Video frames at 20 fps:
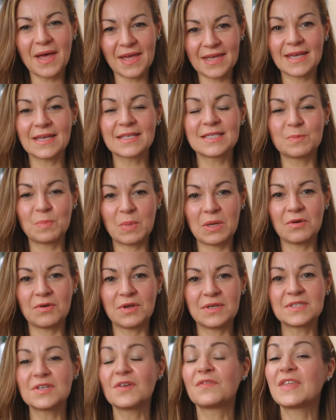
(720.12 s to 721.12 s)
my
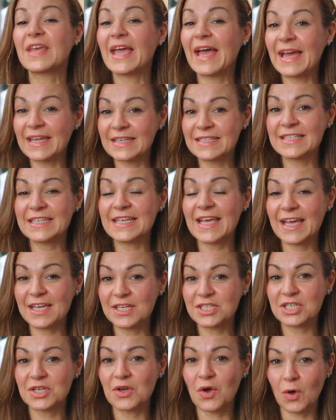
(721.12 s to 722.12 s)
experience of the
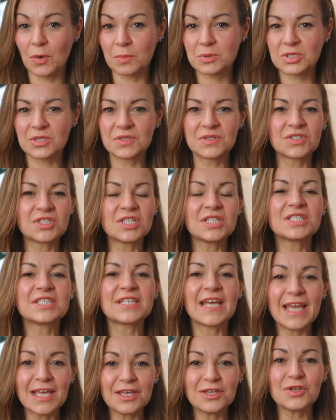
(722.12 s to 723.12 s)
anti-aging options to
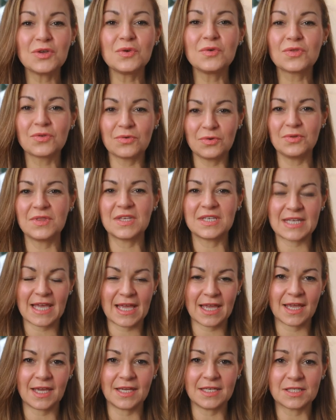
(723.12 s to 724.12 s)
take you through the
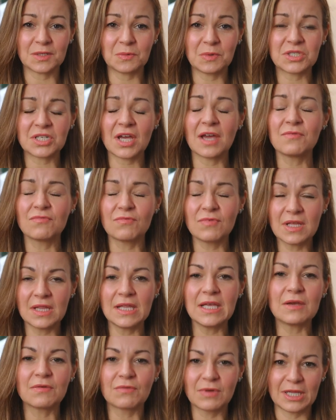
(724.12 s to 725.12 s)
decades, which I
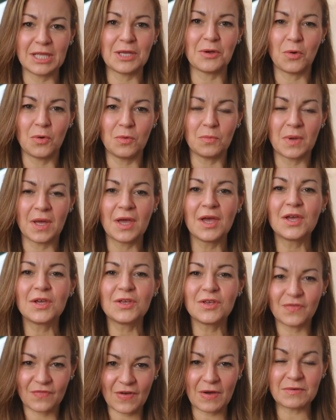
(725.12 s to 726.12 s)
really, really hope
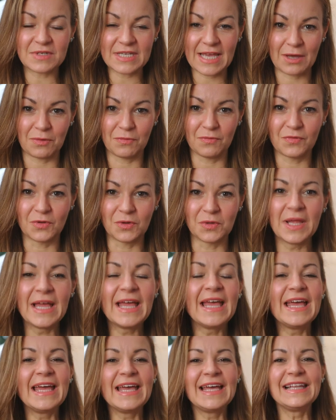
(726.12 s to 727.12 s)
you found helpful.
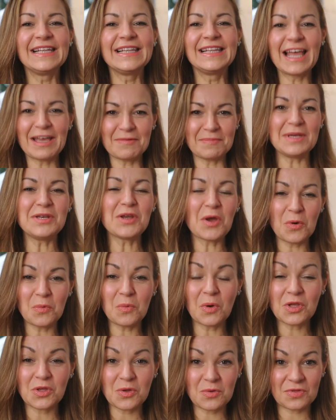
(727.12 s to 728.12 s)
Let me know
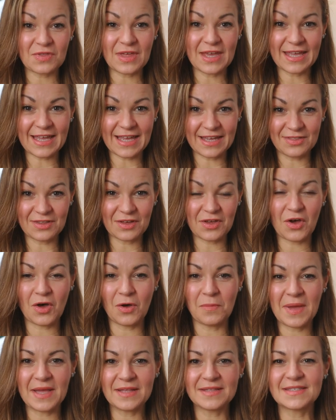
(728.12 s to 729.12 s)
what you think in the
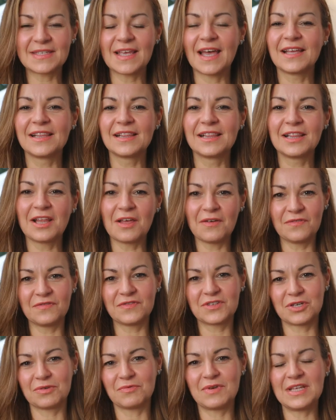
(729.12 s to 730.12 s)
comments. I
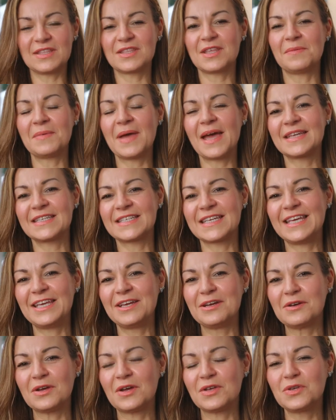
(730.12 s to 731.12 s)
love to read them and to
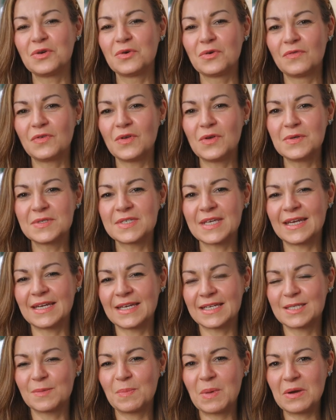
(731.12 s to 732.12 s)
hear your views and
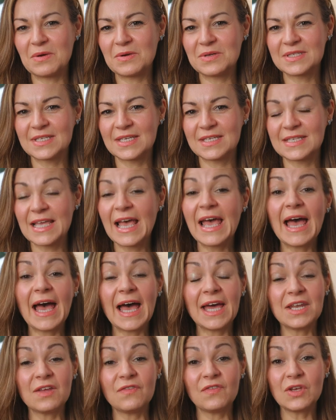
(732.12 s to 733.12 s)
experiences.
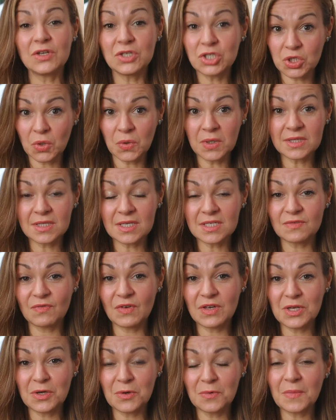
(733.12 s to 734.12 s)
And if you enjoyed this
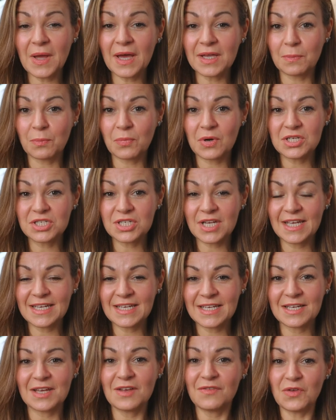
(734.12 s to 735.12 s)
video, I'd appreciate
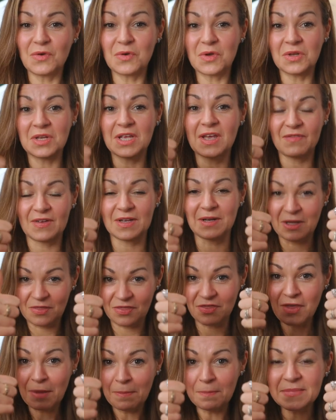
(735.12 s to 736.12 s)
it if you could give it a
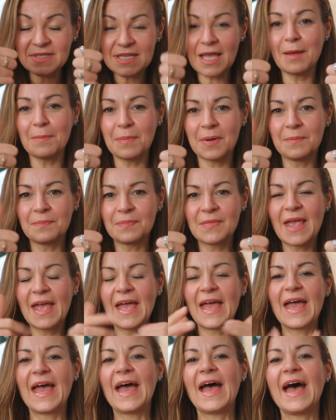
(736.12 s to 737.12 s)
thumbs up
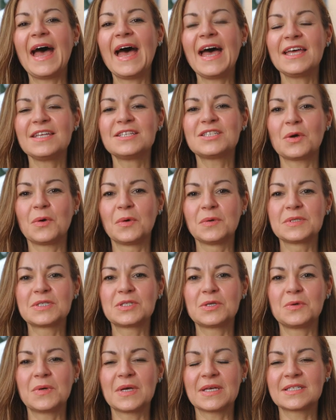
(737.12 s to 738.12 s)
and
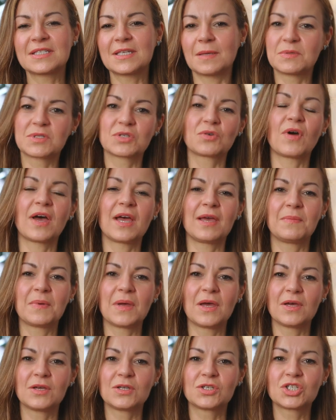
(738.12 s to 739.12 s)
also subscribe
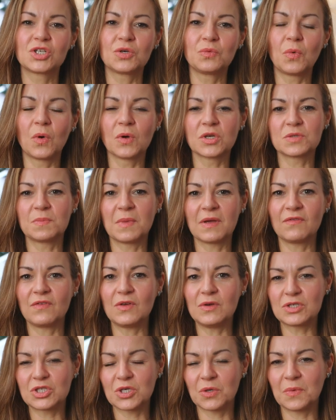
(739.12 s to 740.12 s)
to watch my
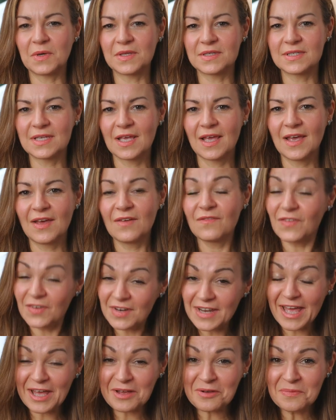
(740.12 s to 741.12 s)
future ones. For
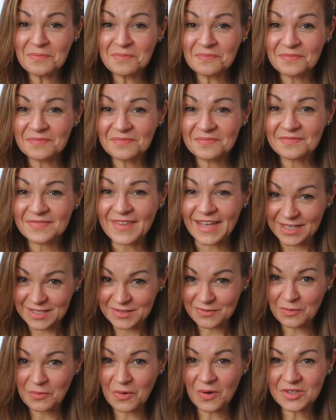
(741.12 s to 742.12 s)
now,
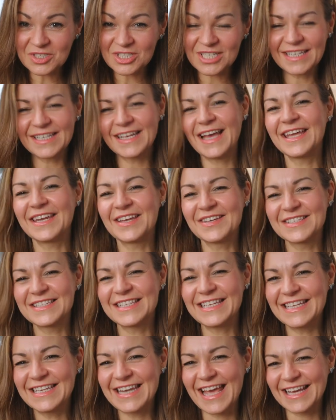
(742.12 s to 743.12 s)
thanks for watching and I'll
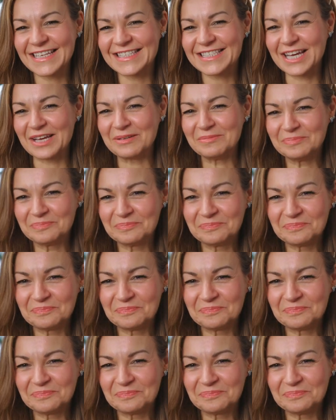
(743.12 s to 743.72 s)
see you next time.